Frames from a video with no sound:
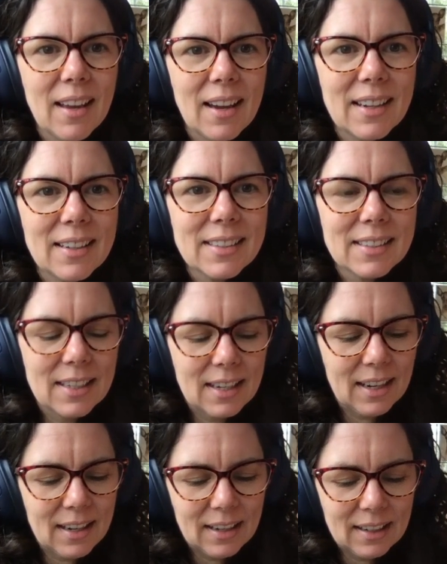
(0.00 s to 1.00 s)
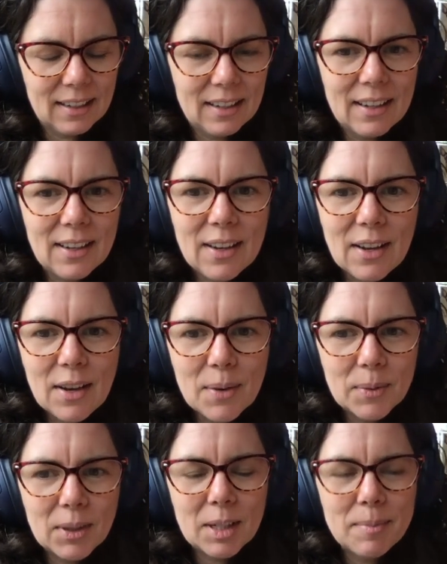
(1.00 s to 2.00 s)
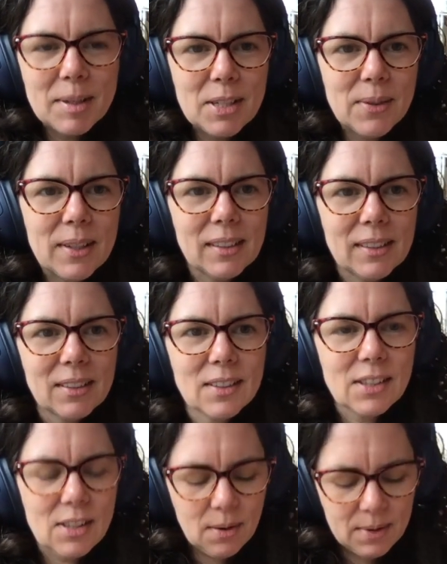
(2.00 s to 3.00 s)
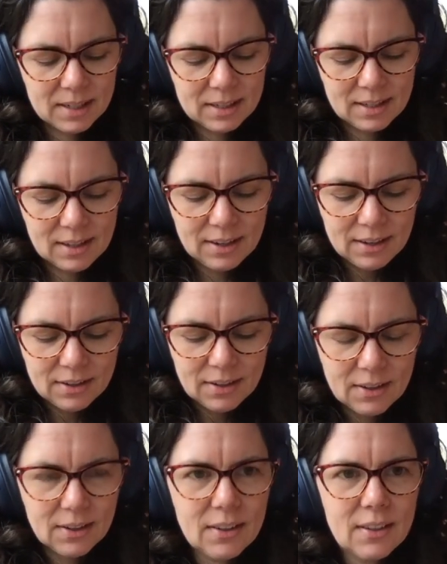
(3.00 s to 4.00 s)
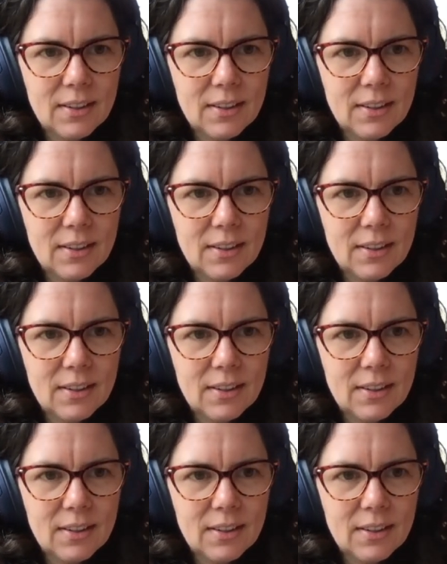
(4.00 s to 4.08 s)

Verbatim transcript: and today we're going to be doing a little sewing together.